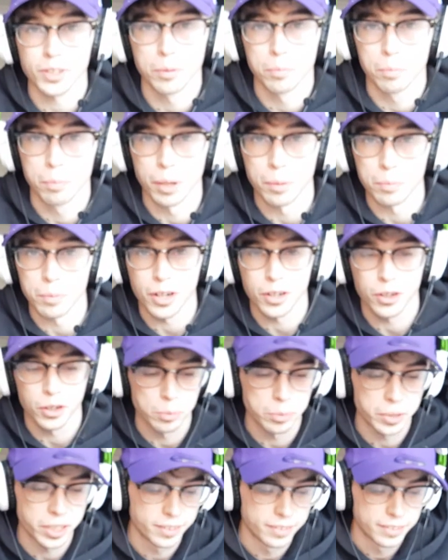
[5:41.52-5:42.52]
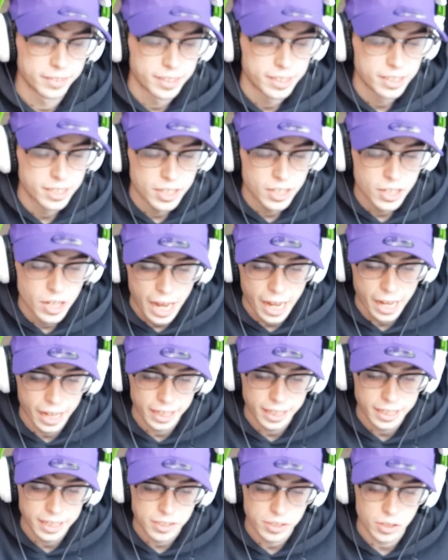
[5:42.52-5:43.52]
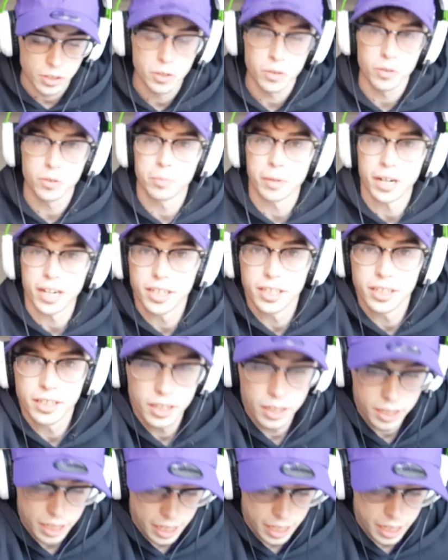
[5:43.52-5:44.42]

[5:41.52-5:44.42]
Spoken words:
but I'm not going to be. So Martin,